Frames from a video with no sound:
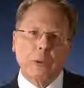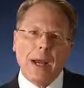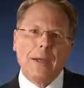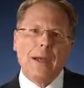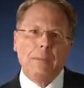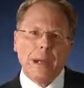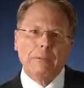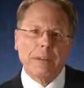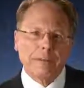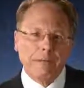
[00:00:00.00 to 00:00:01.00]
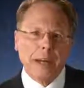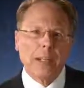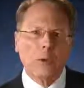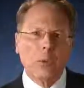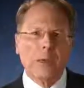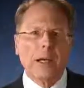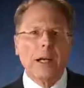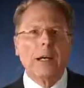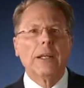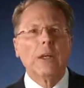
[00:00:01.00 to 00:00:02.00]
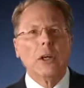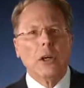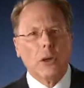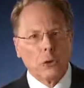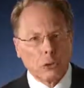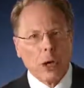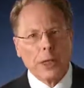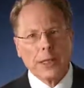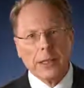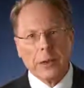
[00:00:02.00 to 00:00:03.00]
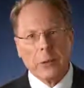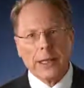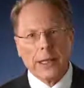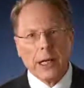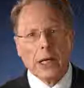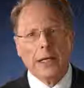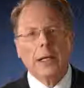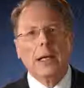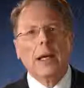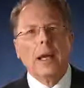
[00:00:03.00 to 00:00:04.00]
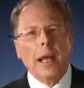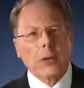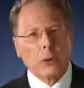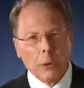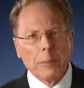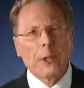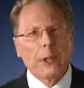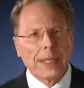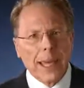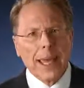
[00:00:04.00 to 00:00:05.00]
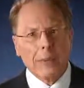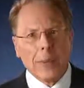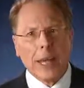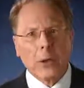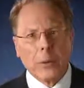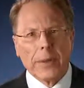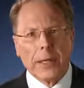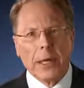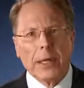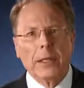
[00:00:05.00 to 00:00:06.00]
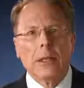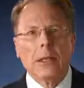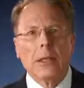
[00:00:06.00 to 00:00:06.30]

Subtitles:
to round up every felon with a gun, drug dealer with a gun, and criminal gangbanger with a gun,